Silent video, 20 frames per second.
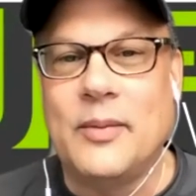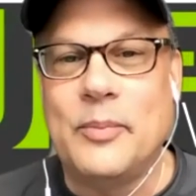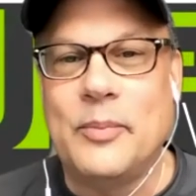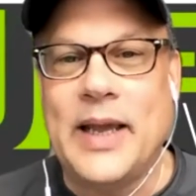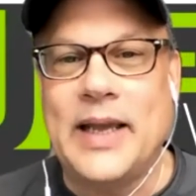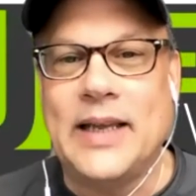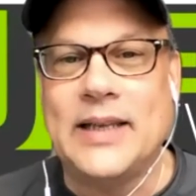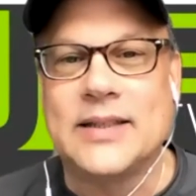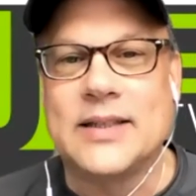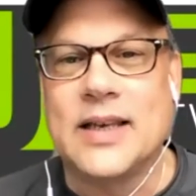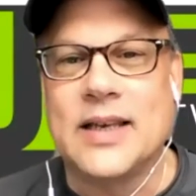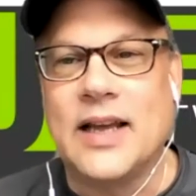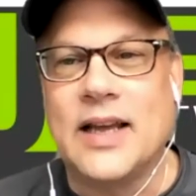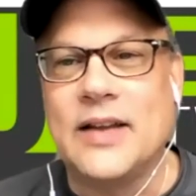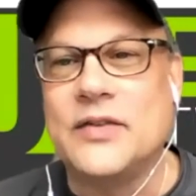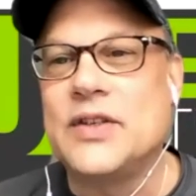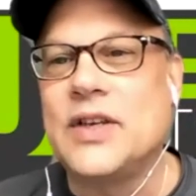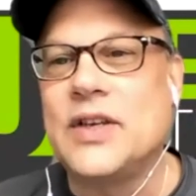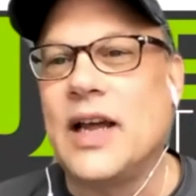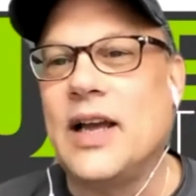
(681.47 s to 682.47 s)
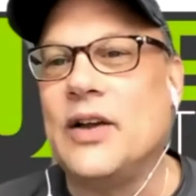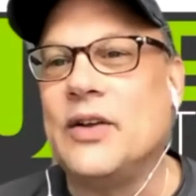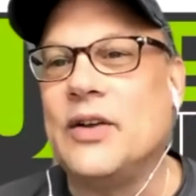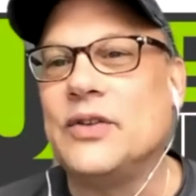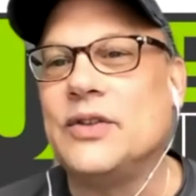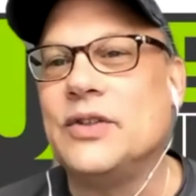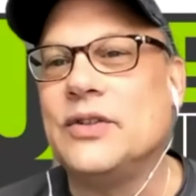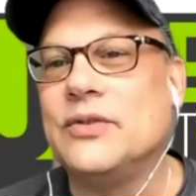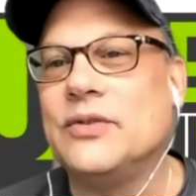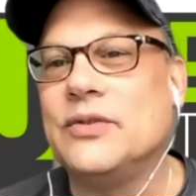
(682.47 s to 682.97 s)
based lifestyle,
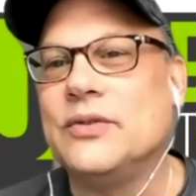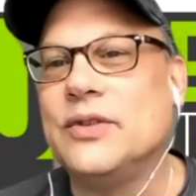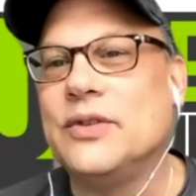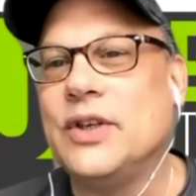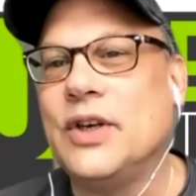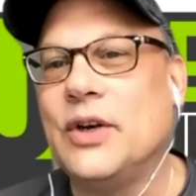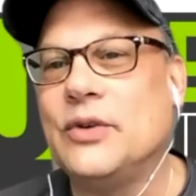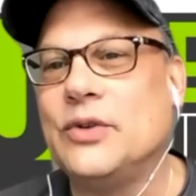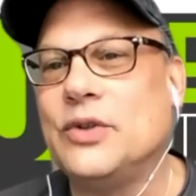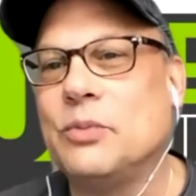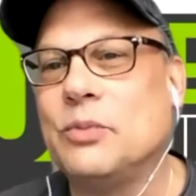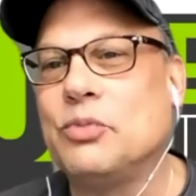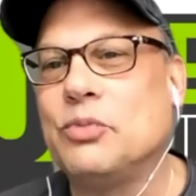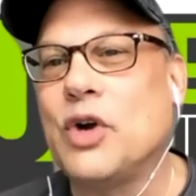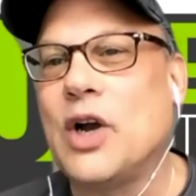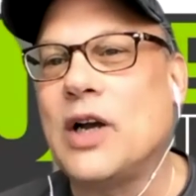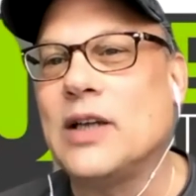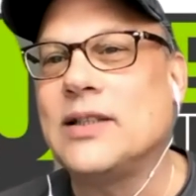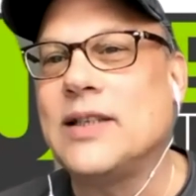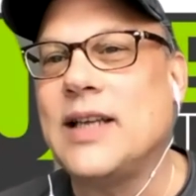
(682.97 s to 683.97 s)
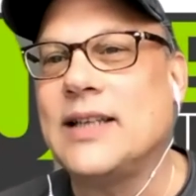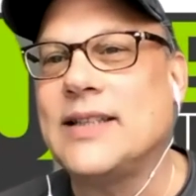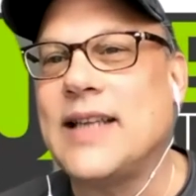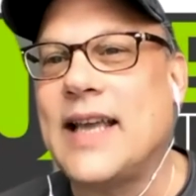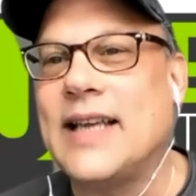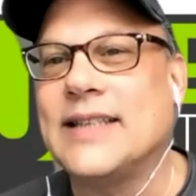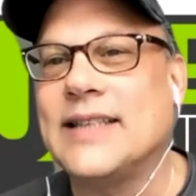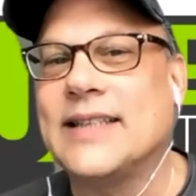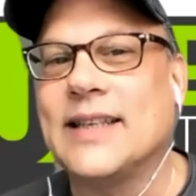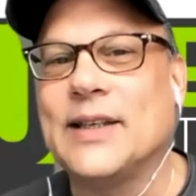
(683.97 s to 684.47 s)
to process
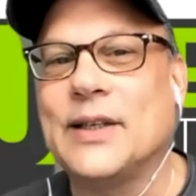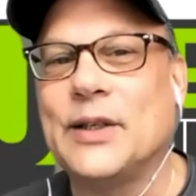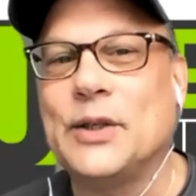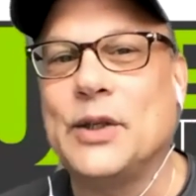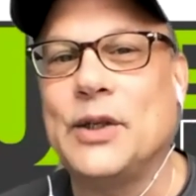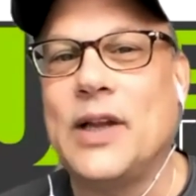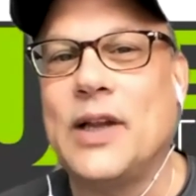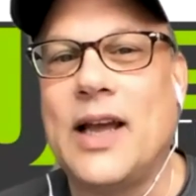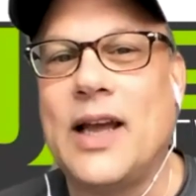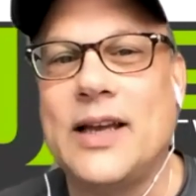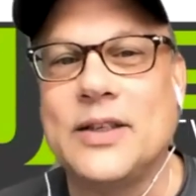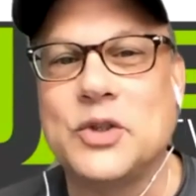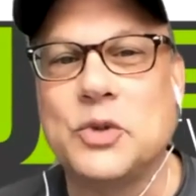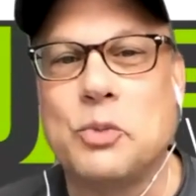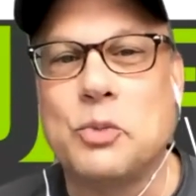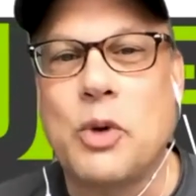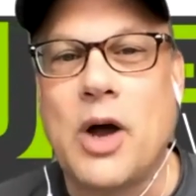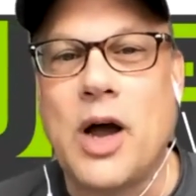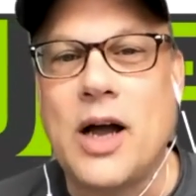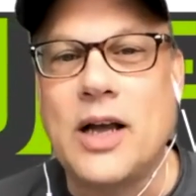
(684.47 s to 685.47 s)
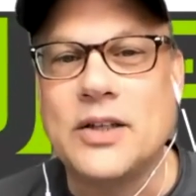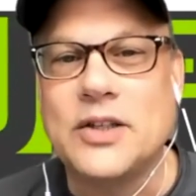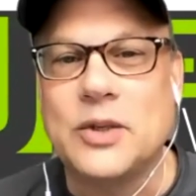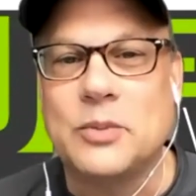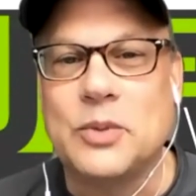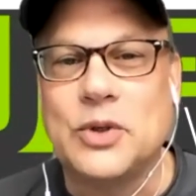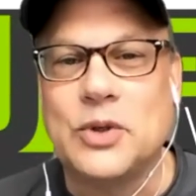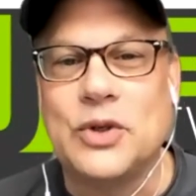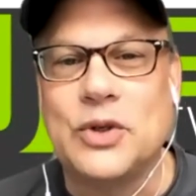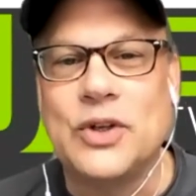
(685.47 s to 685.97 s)
as little as
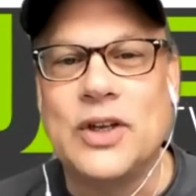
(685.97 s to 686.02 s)
possible.